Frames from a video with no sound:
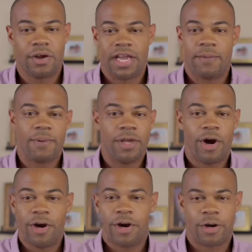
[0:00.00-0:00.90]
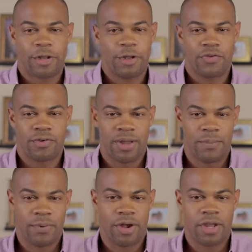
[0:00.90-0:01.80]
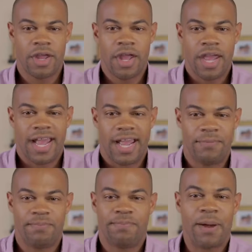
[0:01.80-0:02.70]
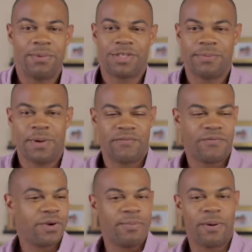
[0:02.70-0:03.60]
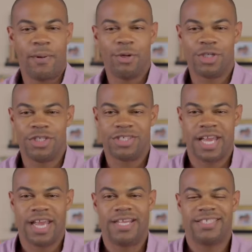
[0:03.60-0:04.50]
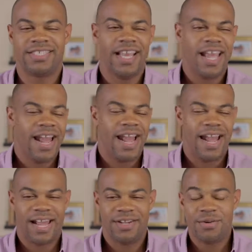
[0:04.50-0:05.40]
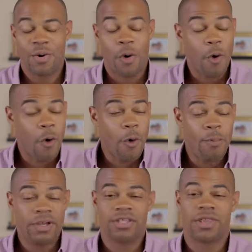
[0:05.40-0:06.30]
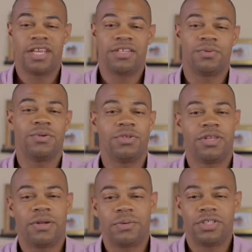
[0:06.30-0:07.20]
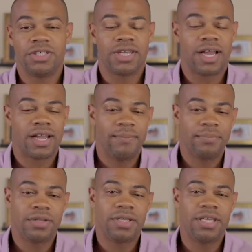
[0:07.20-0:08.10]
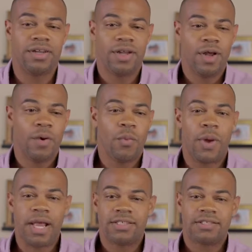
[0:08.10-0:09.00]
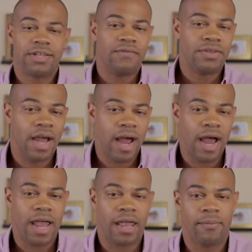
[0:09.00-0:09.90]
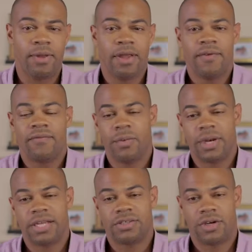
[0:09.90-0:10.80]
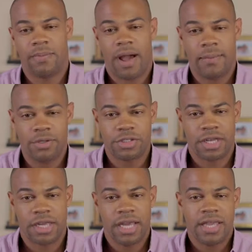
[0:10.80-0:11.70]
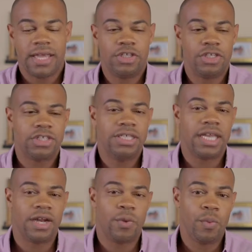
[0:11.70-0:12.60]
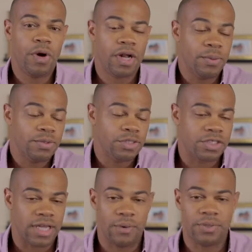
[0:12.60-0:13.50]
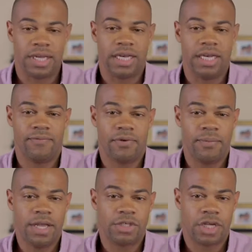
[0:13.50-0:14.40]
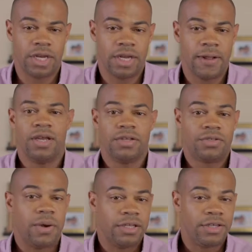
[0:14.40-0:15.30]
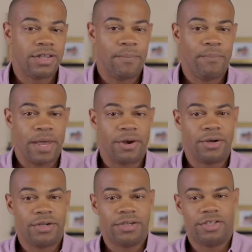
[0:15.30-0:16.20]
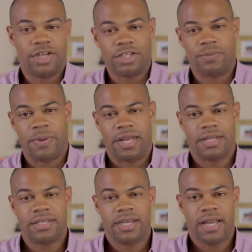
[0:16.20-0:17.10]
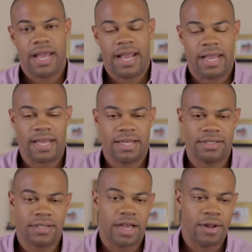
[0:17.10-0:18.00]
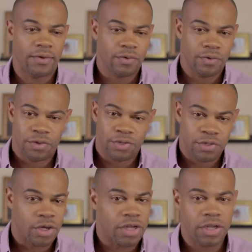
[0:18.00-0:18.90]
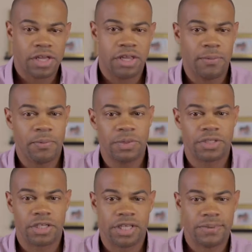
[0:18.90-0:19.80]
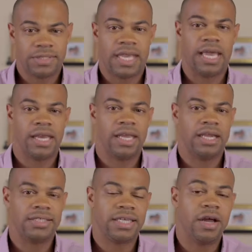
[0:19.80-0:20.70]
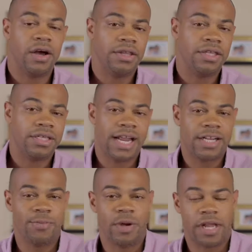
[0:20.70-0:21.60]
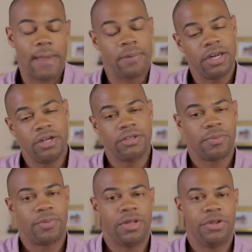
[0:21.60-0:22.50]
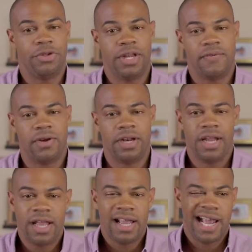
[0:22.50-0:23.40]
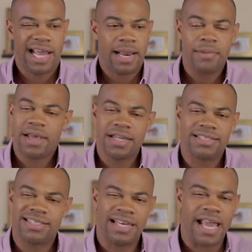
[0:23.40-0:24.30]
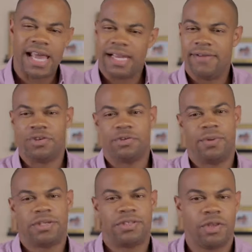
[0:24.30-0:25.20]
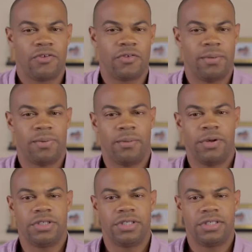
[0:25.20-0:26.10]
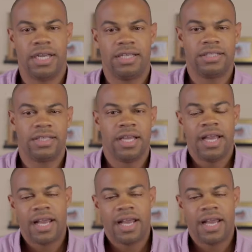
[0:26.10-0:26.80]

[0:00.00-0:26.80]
get PR articles for my book and publish them on free promotion sites and do a whole bunch of things that were just a complete waste of time for when I started publishing. They just didn't work. It was just outdated information. So I took the better judgment and I took a look at the results I was getting, and I said, on the next book, I'm going to do something a little different. And I'm not going to send any of those books to those free promotion sites.